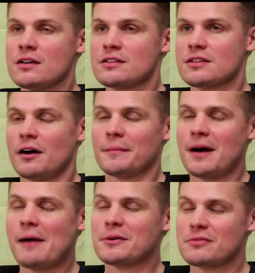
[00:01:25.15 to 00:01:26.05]
Some
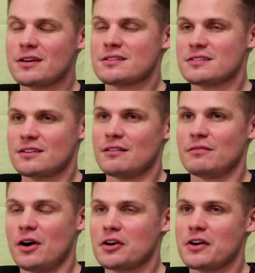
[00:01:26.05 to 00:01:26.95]
common risks of
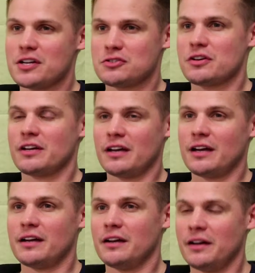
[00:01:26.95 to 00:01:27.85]
underage
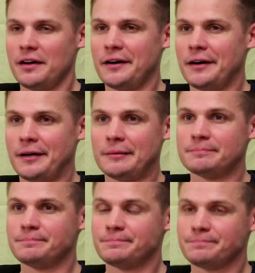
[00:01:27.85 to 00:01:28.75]
drinking:
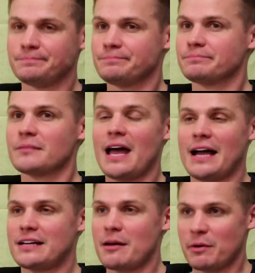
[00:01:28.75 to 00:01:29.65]

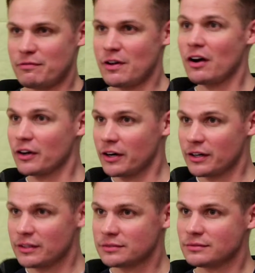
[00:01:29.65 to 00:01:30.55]
academic failure.